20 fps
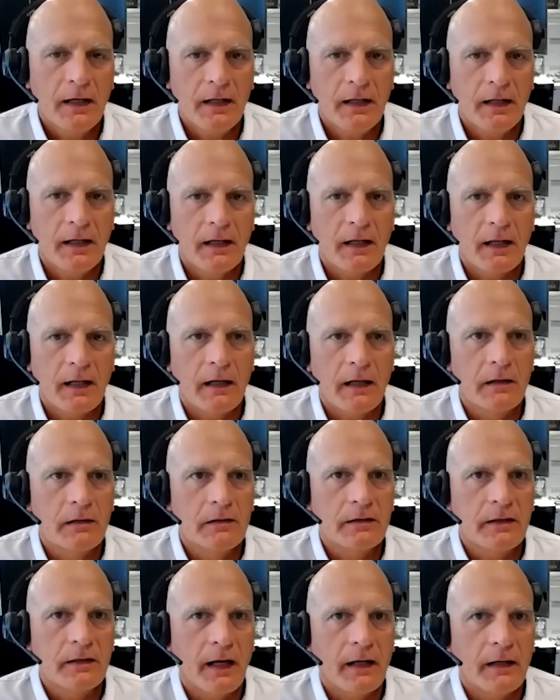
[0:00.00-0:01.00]
And I
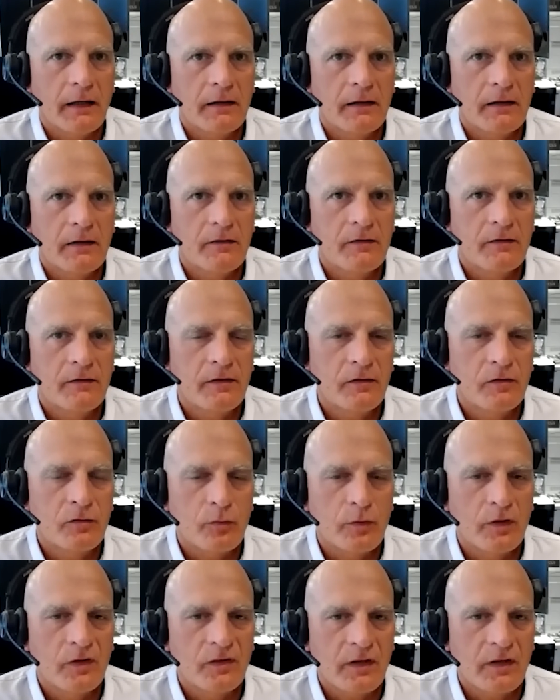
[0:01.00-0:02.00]
look at it as this
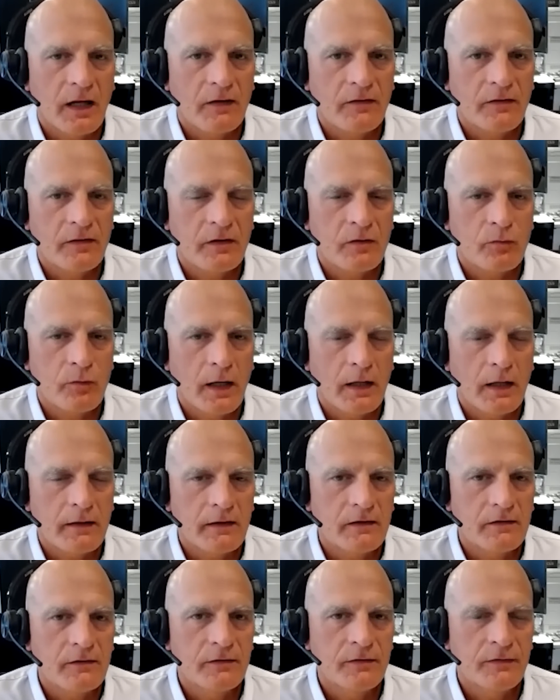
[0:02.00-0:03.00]
risk asset
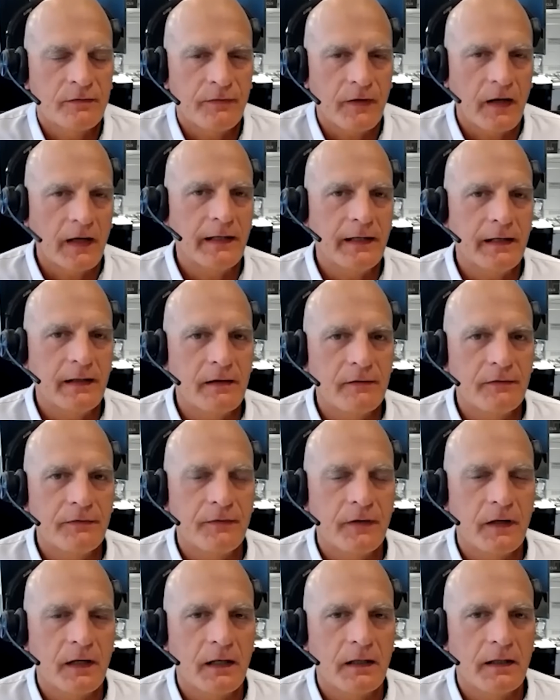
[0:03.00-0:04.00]
rally is fighting the
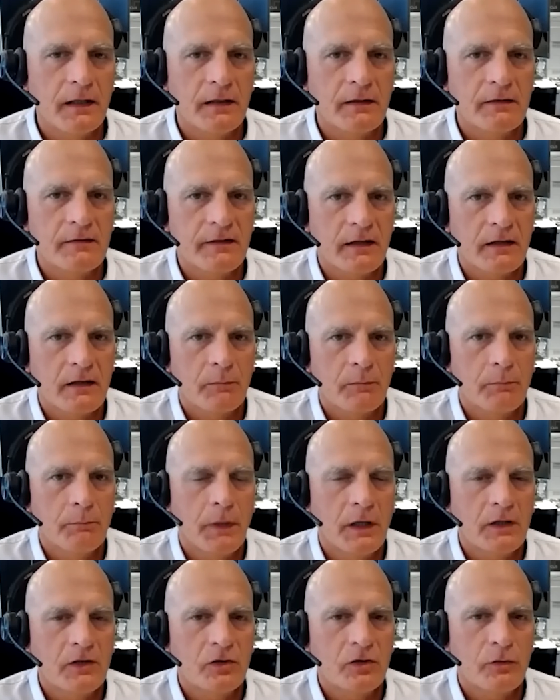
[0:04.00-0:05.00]
Fed and is at
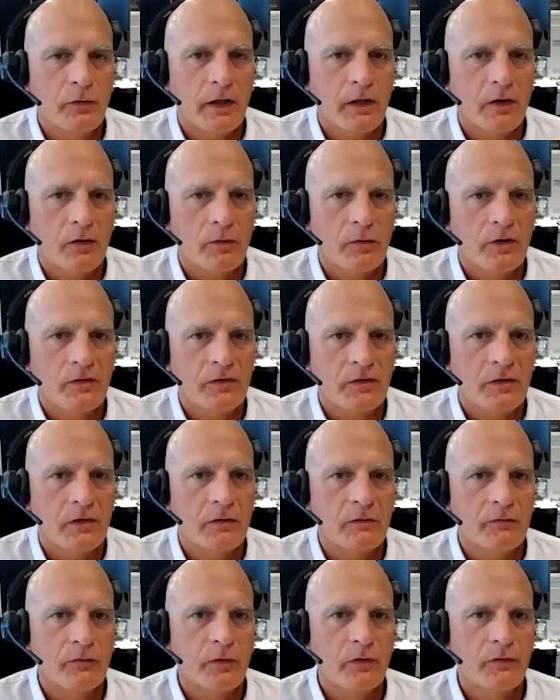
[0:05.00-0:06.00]
much greater risk
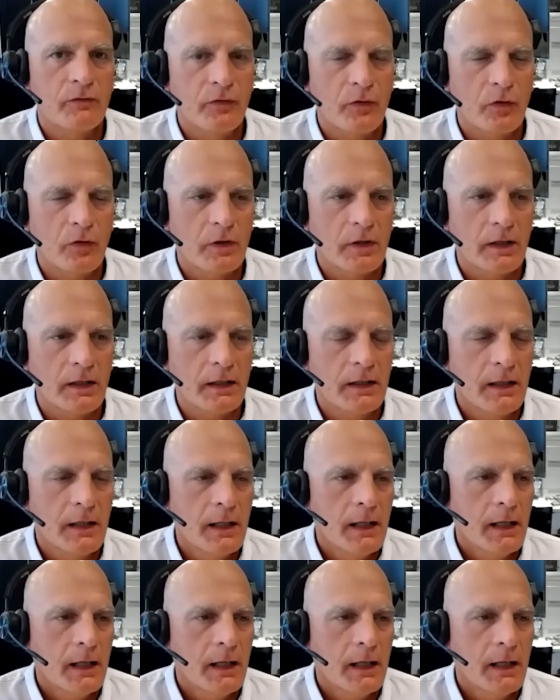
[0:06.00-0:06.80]
of reverting.